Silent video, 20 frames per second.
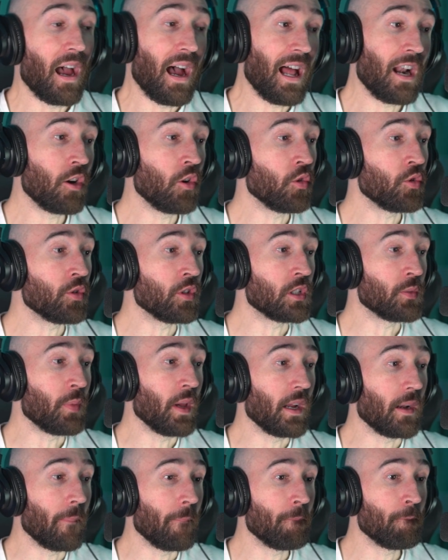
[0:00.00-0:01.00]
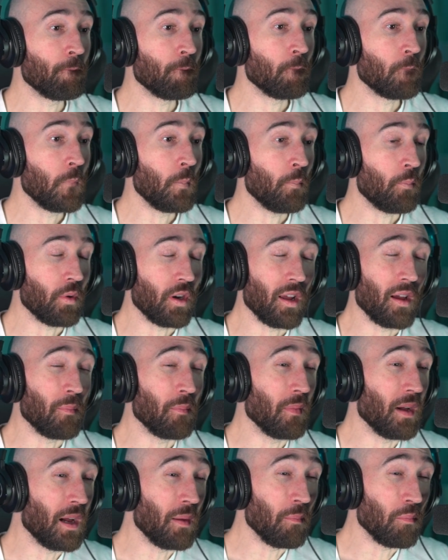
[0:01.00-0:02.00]
I don't know what to expect, but
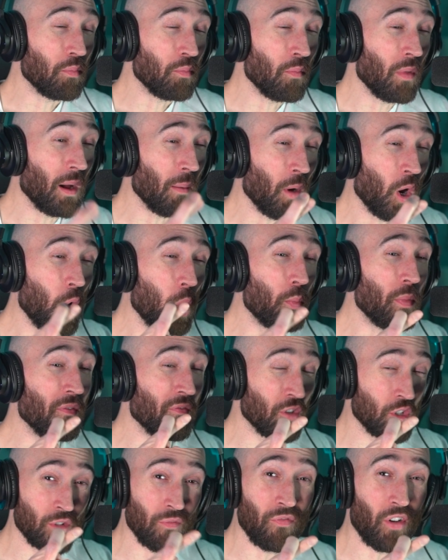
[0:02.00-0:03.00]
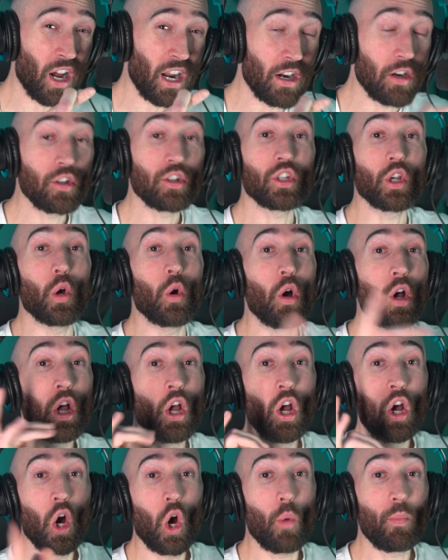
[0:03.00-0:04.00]
I'm I'm I'm hoping for some fire. So,
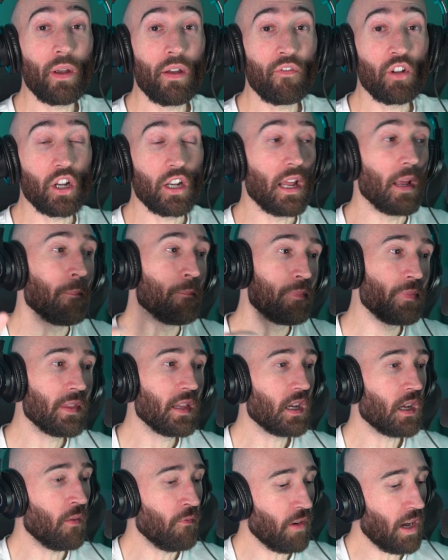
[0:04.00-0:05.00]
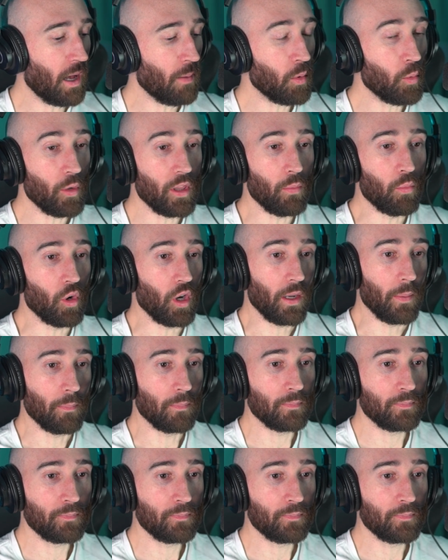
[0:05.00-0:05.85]
hope you're having a good day. Come vibe with your boy.